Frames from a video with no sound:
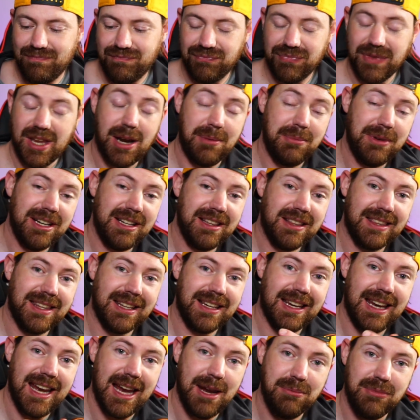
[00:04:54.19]
I mean, the
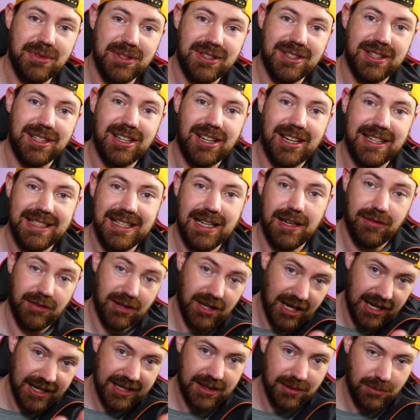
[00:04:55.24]
cameras that I did,
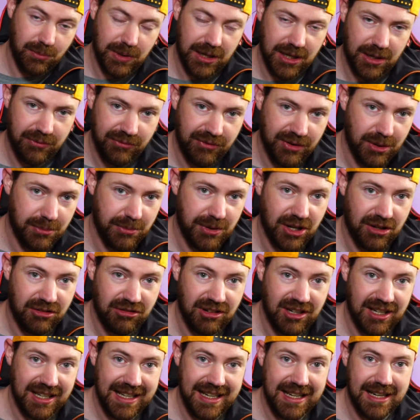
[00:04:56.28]
like the one I'm filming on
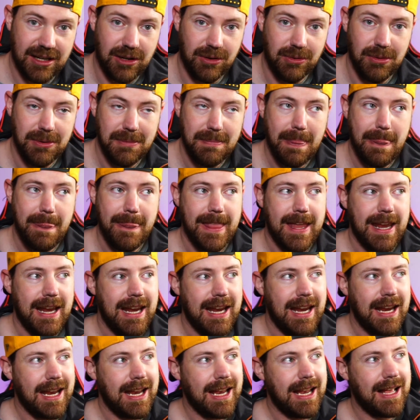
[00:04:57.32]
right now,
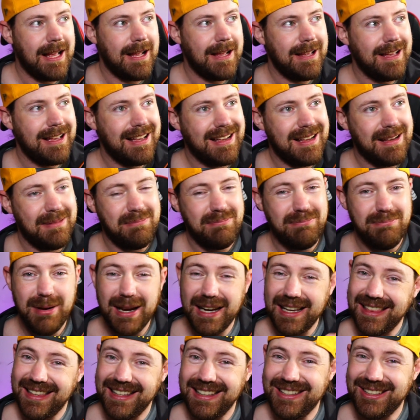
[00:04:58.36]

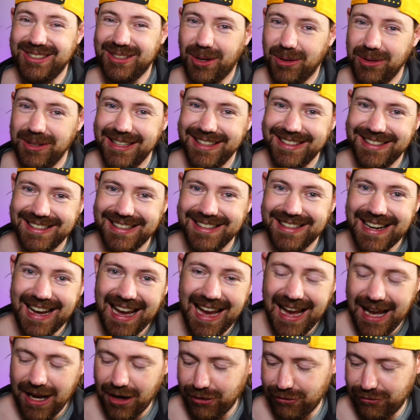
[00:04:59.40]
back then Sony didn't
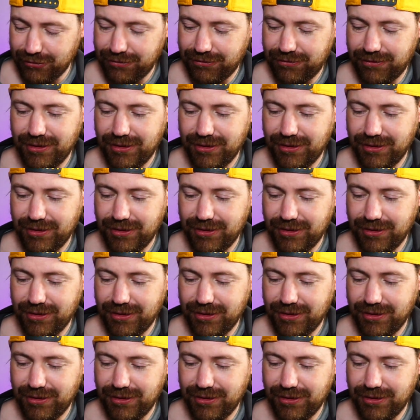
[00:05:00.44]
have